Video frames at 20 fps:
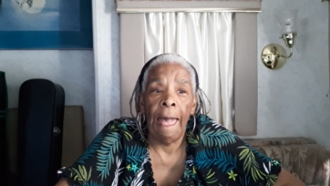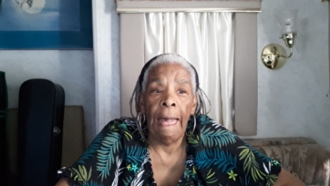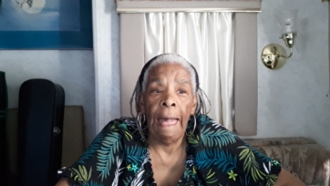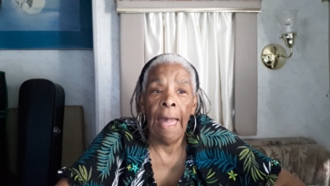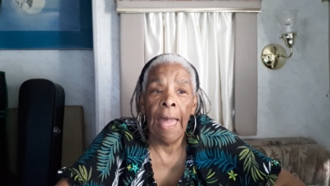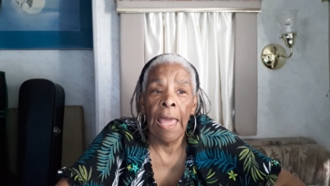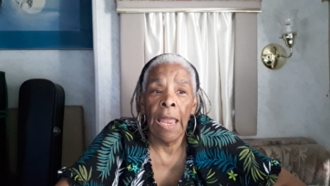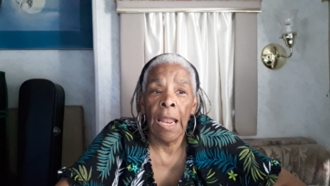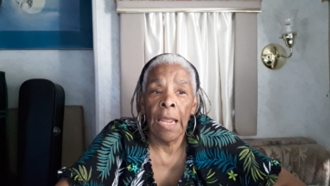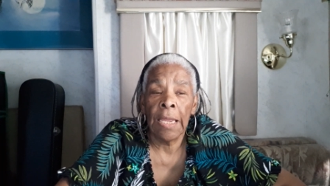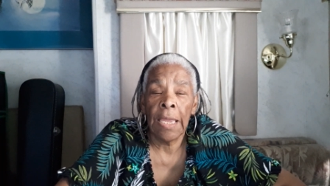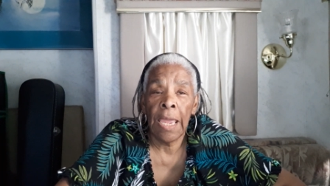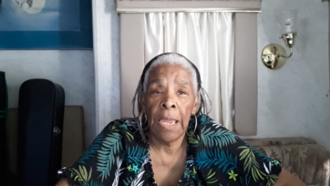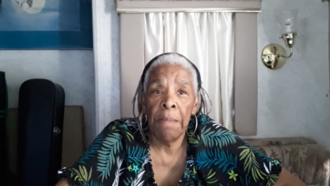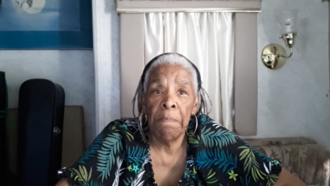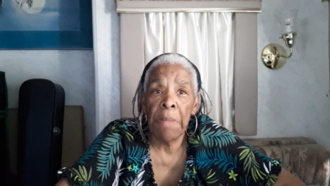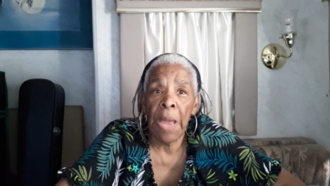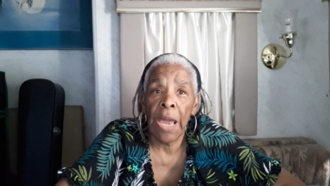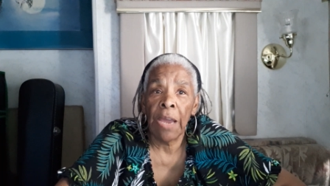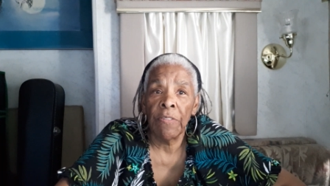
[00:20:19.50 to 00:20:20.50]
And I
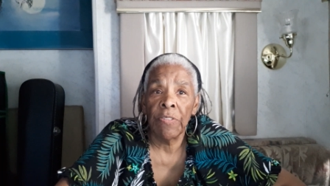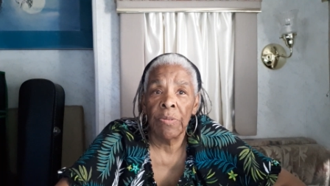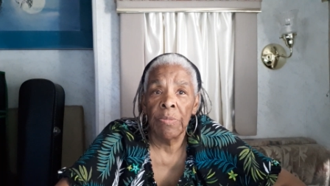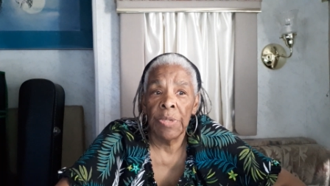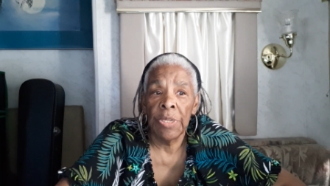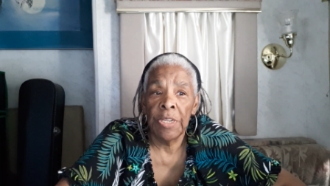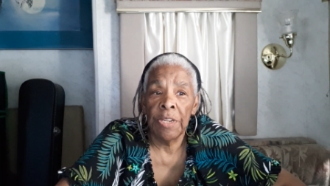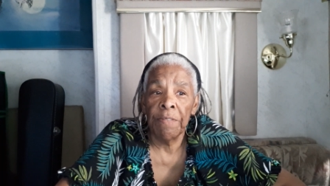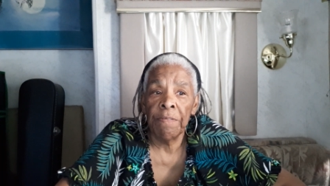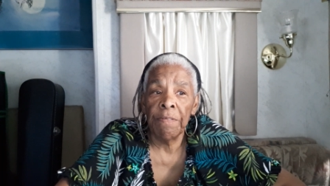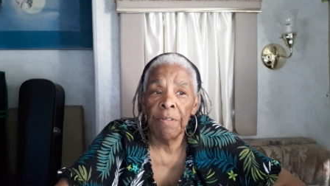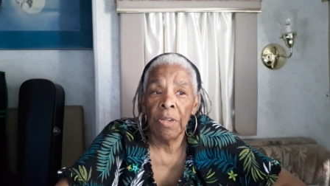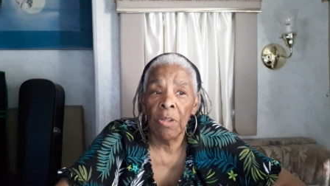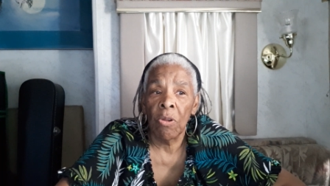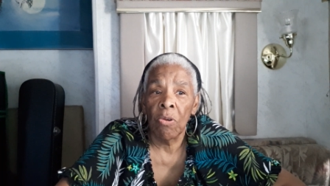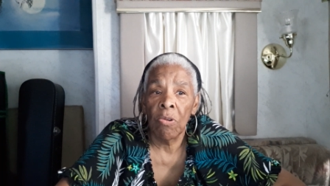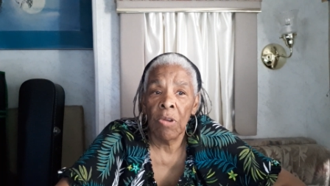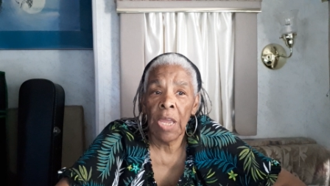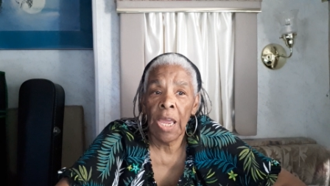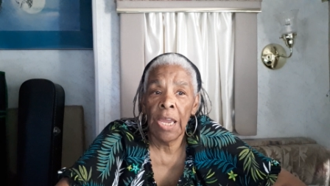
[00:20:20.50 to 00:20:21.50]
came back from a different
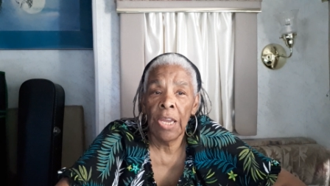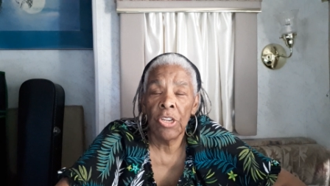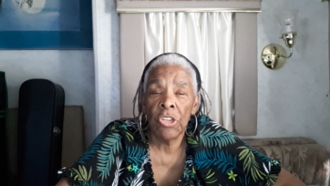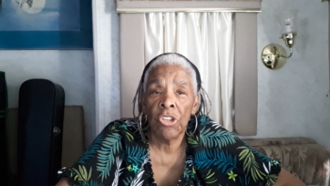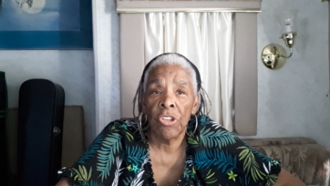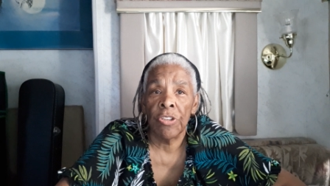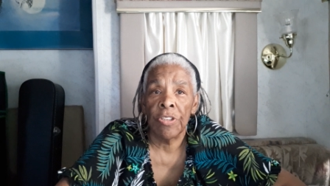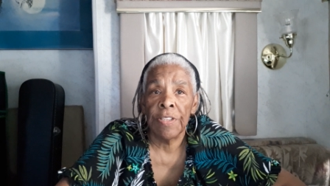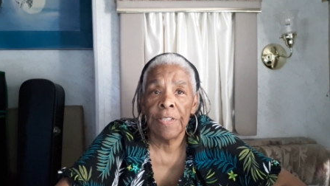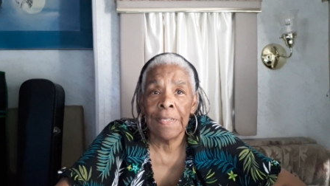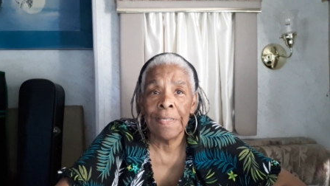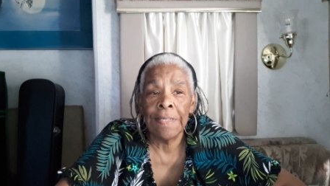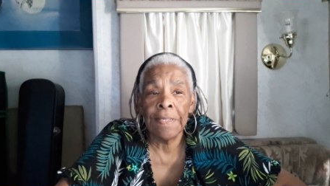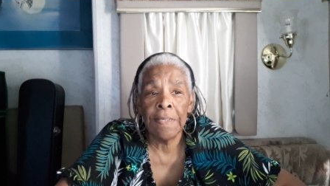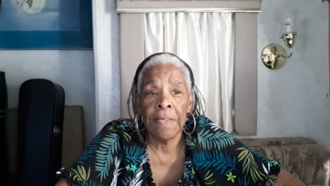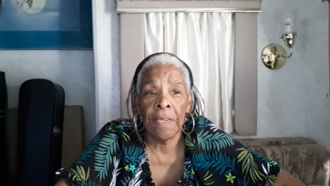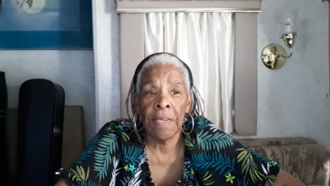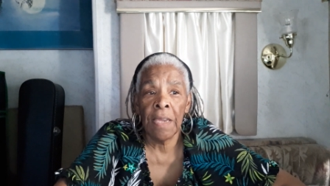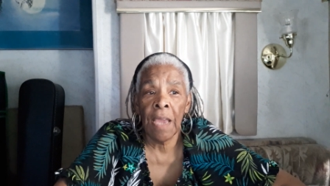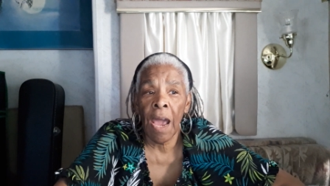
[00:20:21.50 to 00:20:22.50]
location to
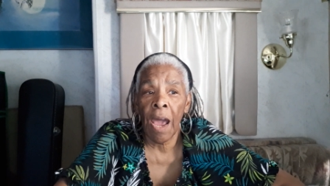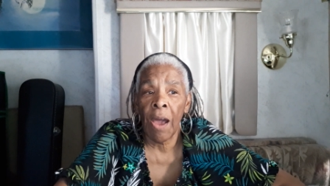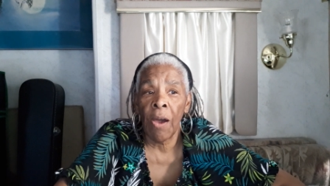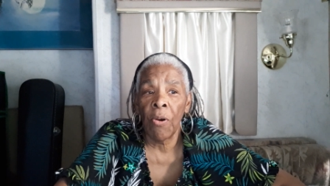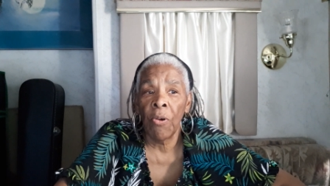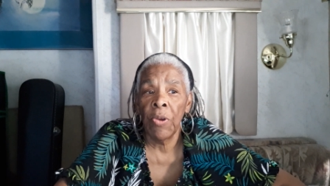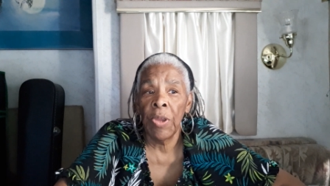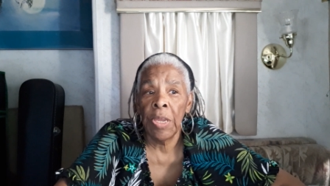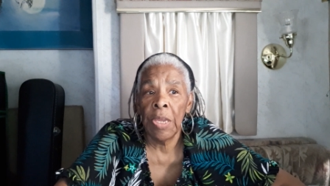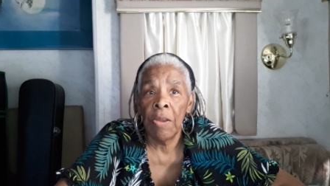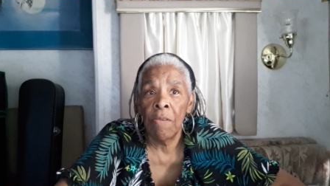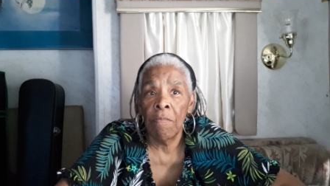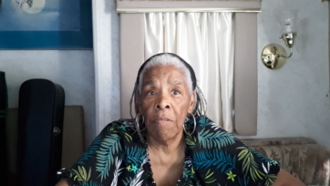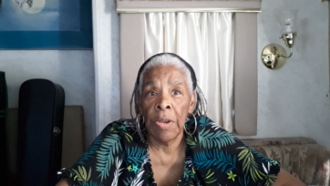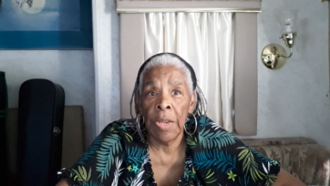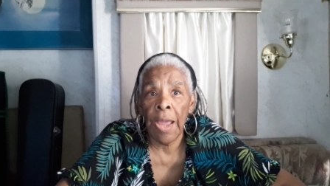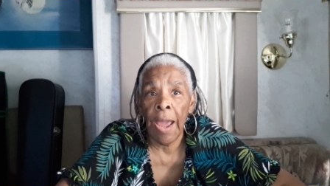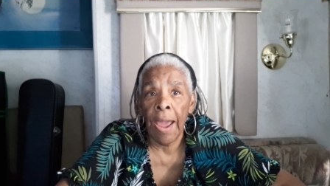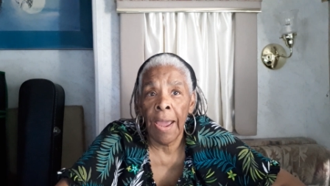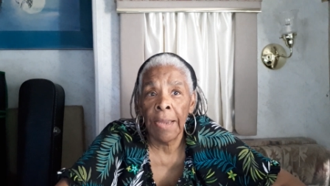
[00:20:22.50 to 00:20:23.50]
see how he
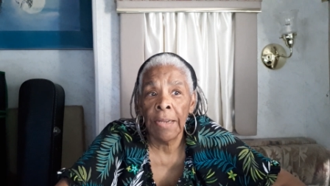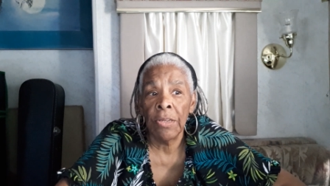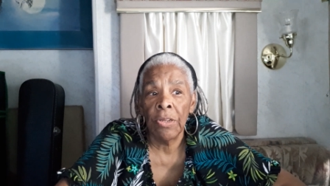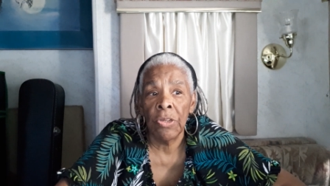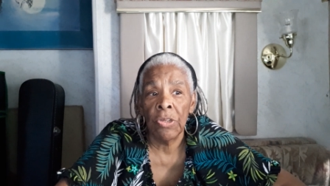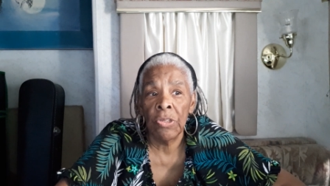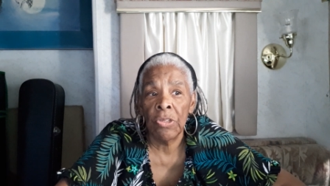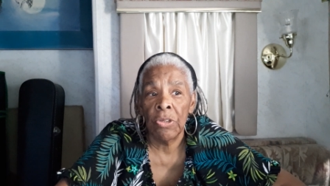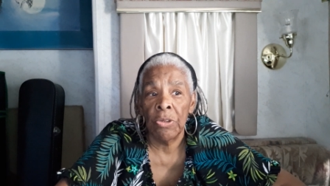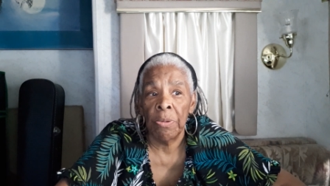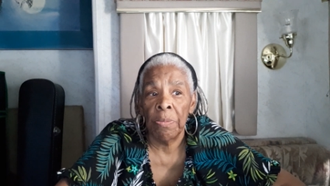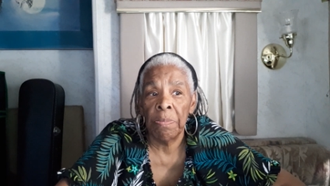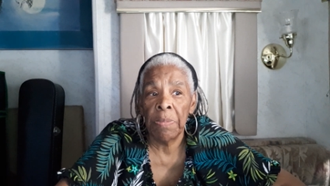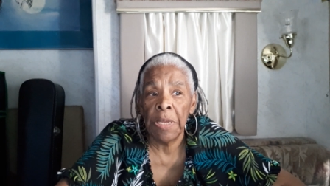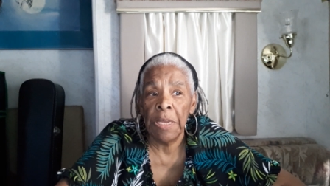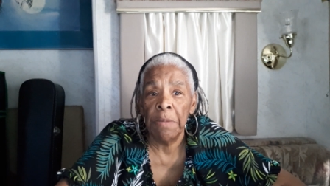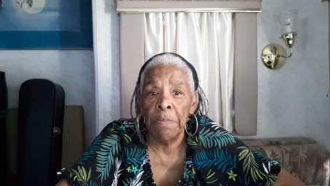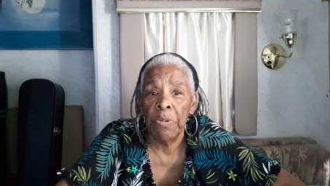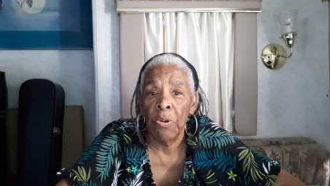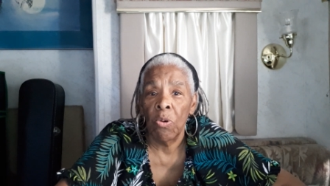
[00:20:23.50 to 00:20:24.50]
reacted to
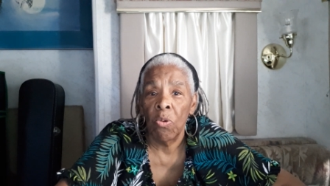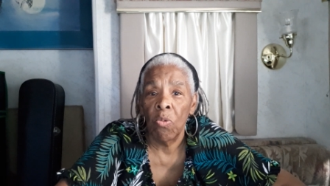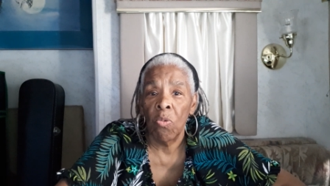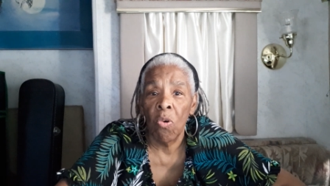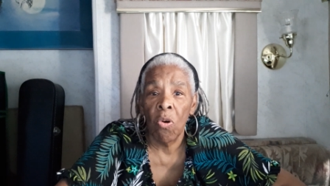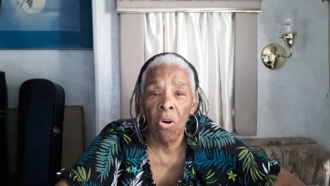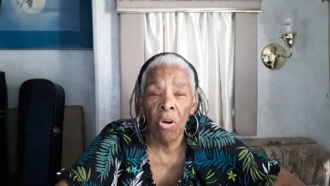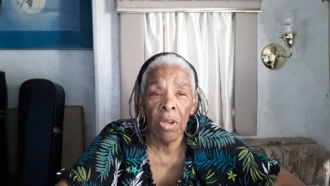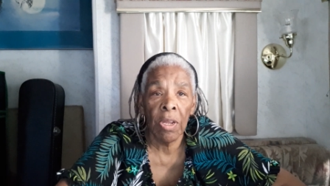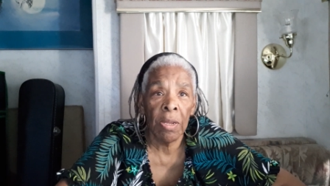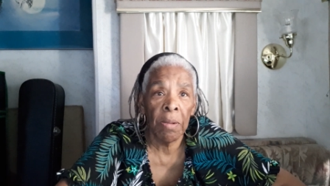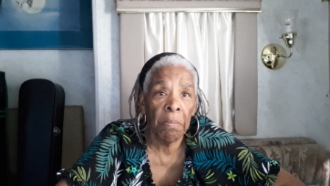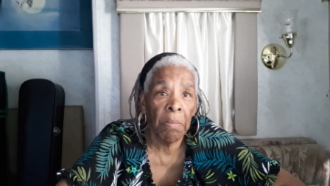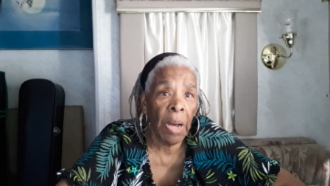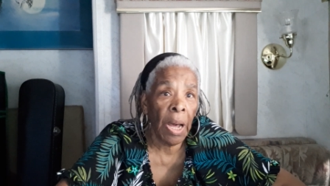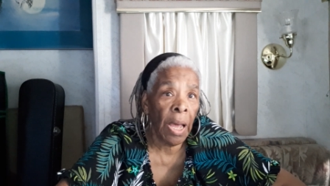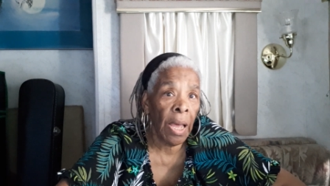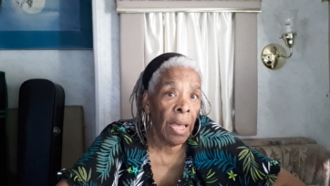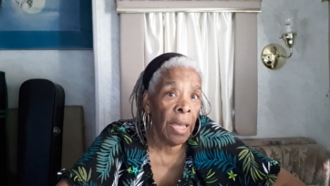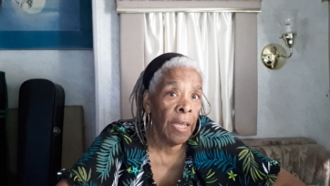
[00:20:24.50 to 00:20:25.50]
people walking
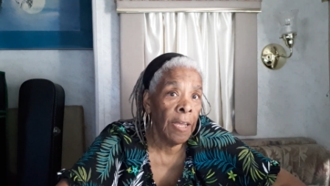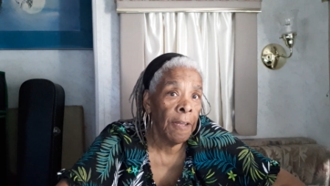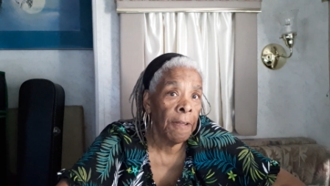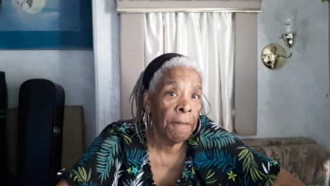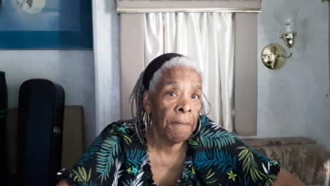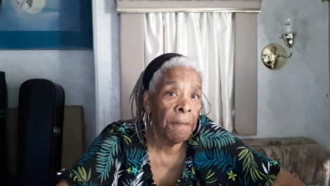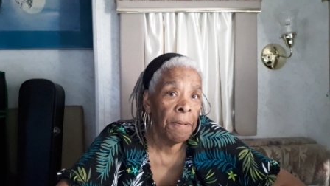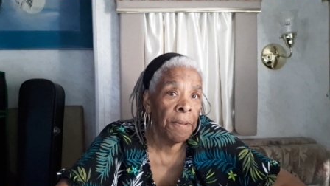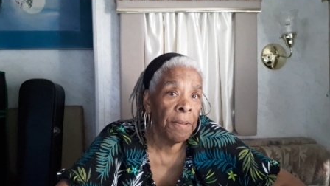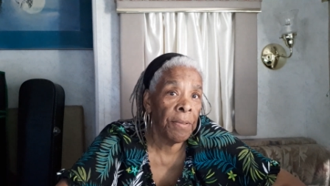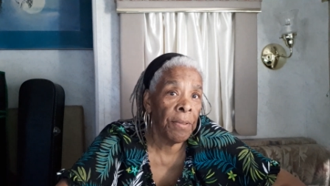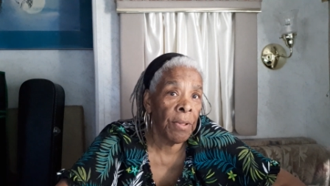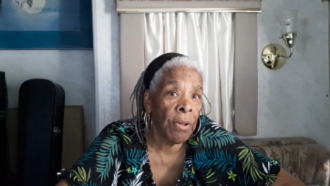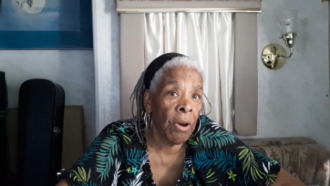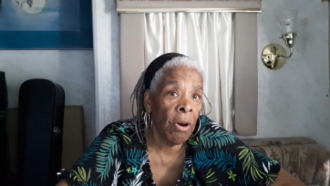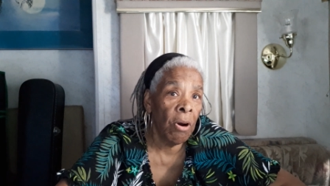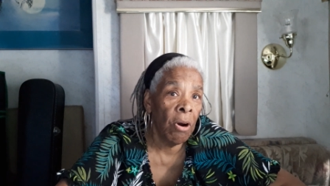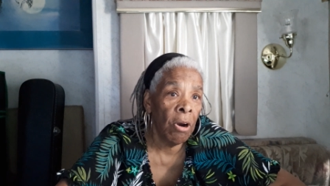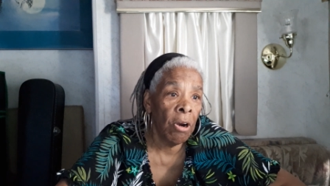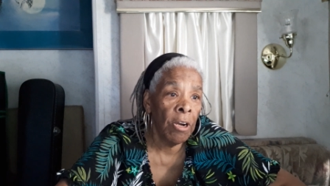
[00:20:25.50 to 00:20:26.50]
by the
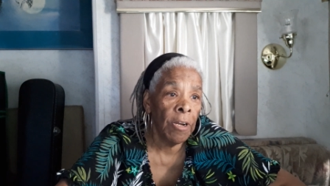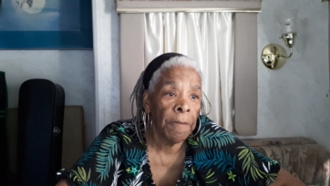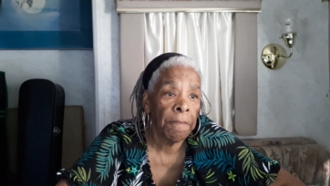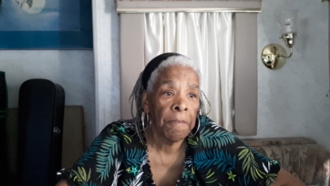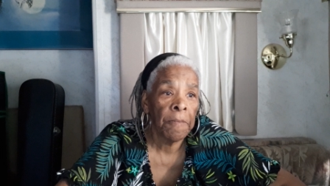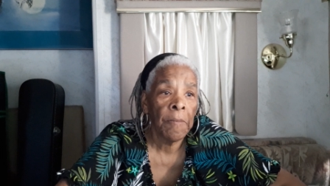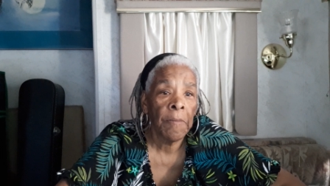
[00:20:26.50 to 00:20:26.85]
car.